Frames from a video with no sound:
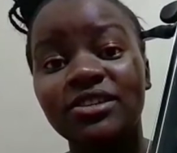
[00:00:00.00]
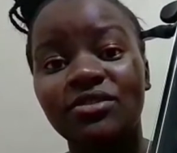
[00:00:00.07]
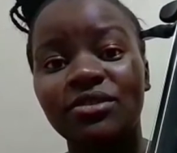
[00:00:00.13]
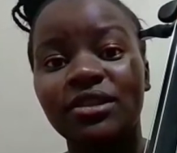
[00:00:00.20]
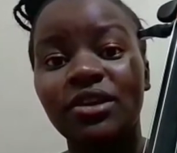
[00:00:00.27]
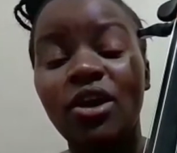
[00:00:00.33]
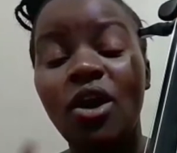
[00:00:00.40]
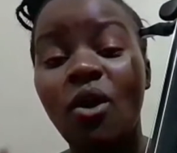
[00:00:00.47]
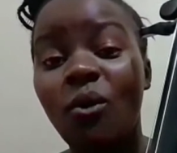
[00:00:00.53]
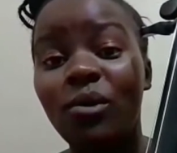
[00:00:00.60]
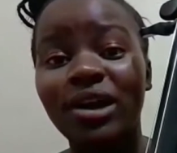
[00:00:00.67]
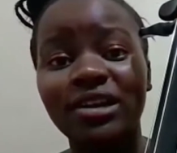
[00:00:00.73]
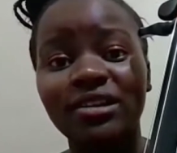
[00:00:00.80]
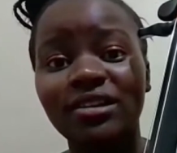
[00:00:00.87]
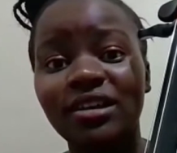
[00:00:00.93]
Because
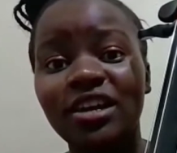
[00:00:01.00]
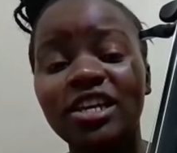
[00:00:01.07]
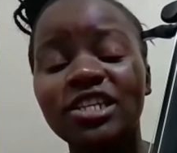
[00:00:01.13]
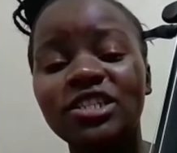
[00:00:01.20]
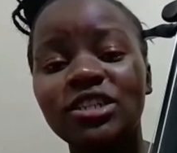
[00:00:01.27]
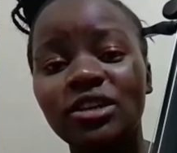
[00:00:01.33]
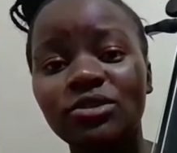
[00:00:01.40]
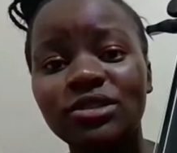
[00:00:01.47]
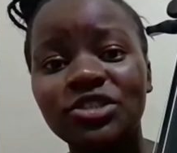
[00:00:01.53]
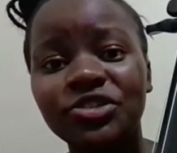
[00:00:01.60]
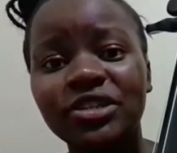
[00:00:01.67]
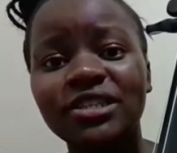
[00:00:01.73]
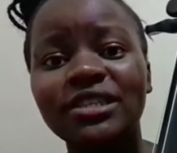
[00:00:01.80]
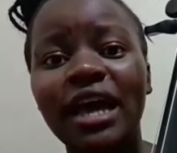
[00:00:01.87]
one, cello strings